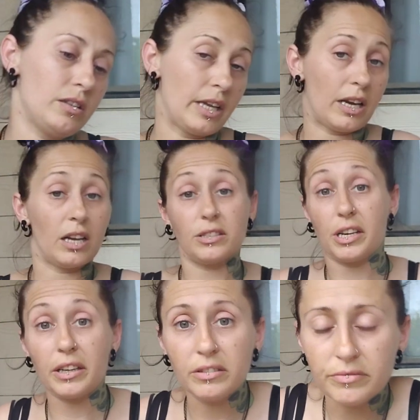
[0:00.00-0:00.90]
like
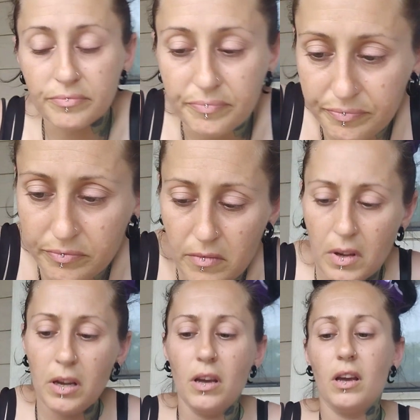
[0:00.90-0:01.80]
hunting.
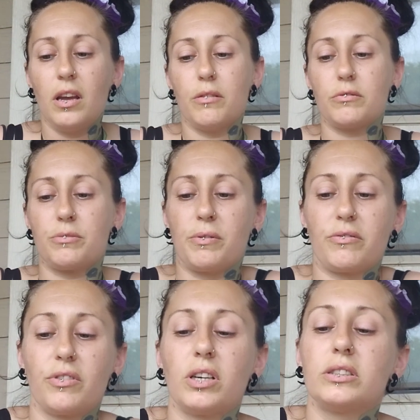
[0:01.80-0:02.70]
It was
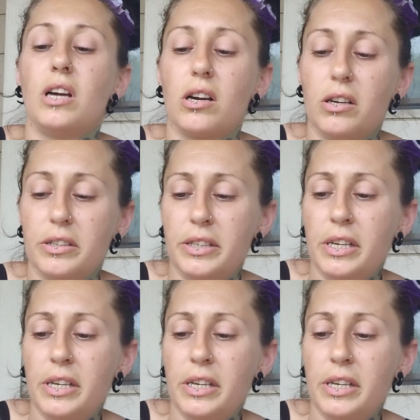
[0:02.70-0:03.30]
smoked for good luck.